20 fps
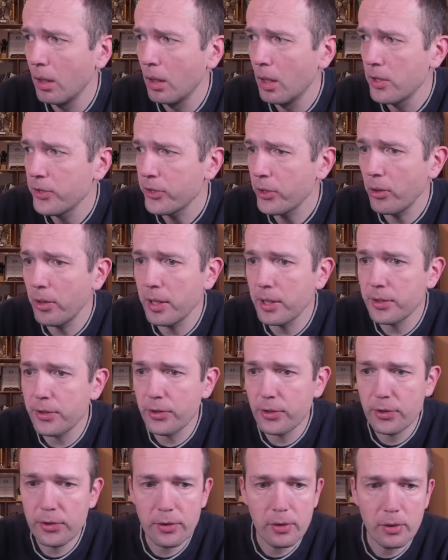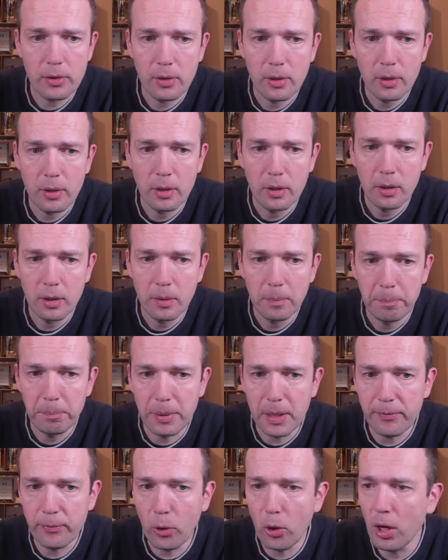So it's
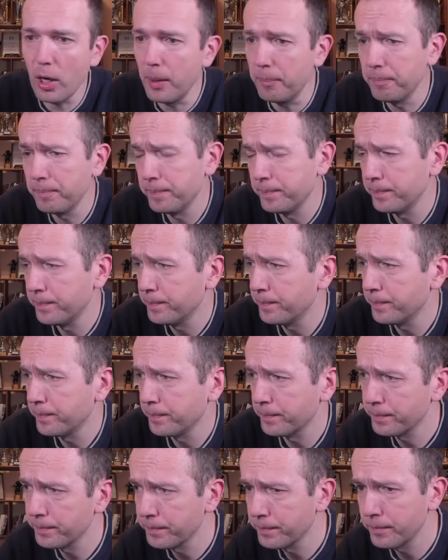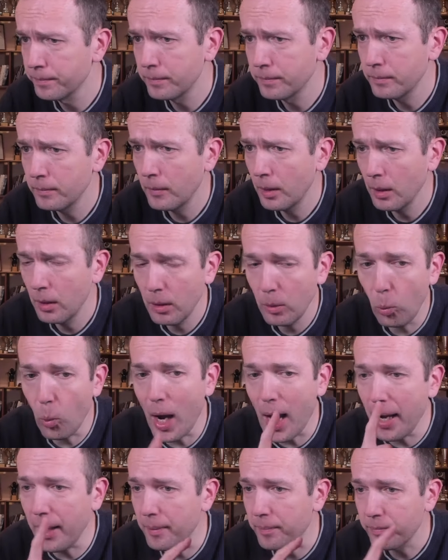b4.
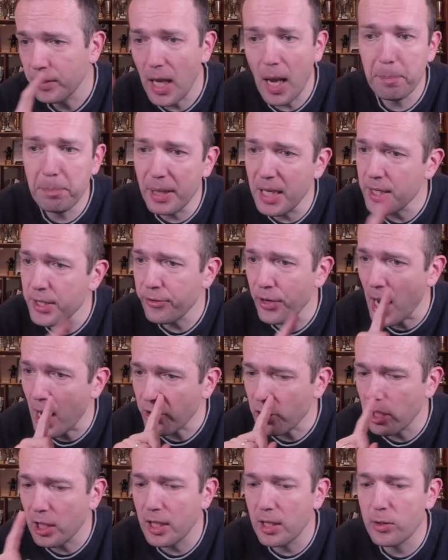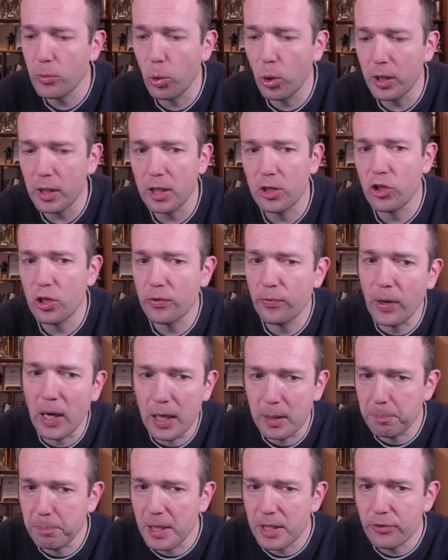Why? Yeah, b3 actually is working just
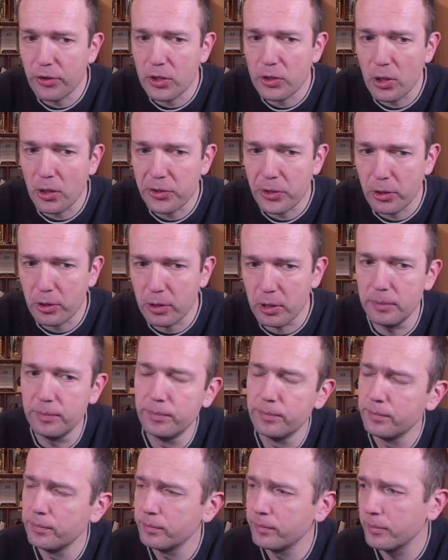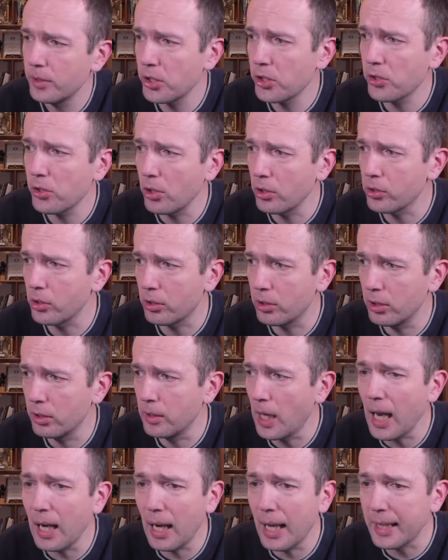fine. b3 is also good. This is also good.
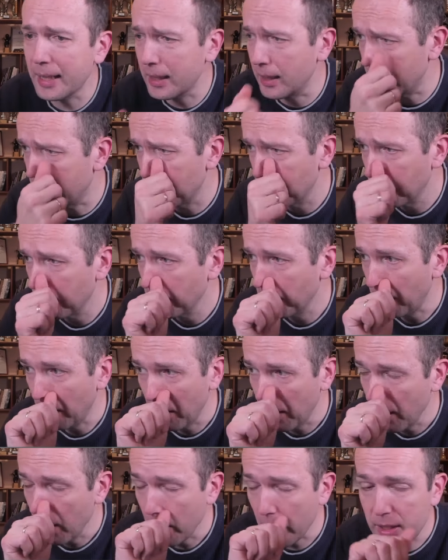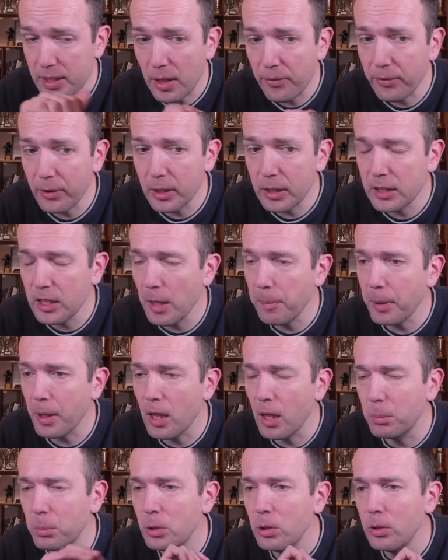I like it. It's a very
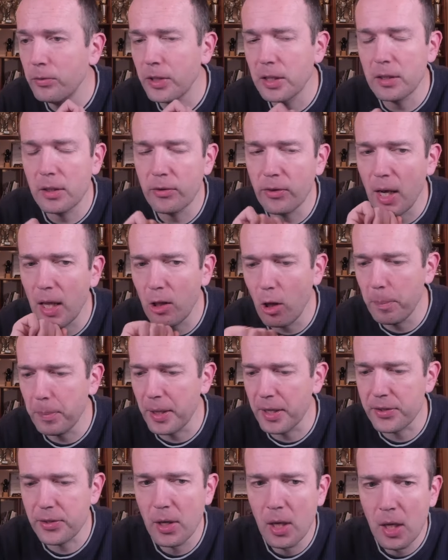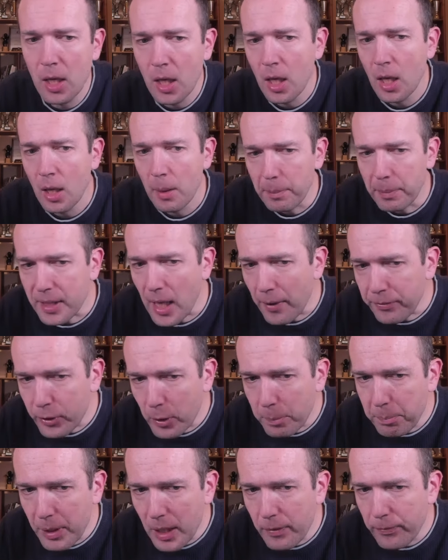typical move in the Raul Lopez. But after
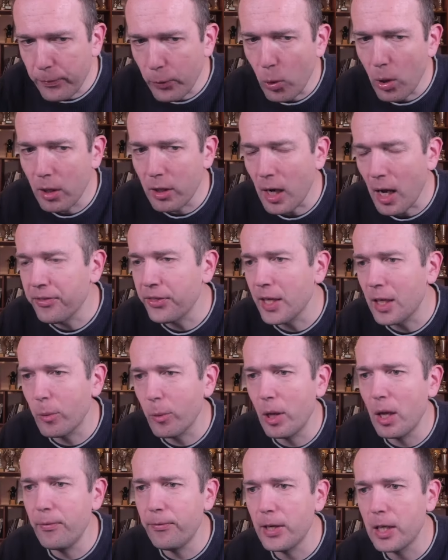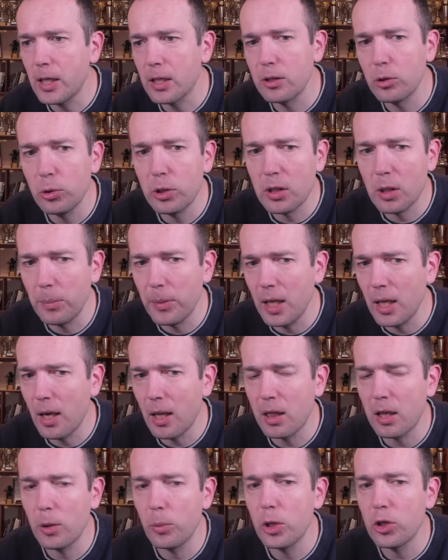b4, I think if we can do it
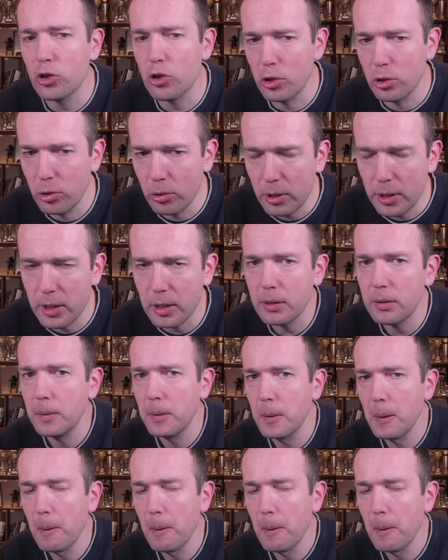immediately, we should do it.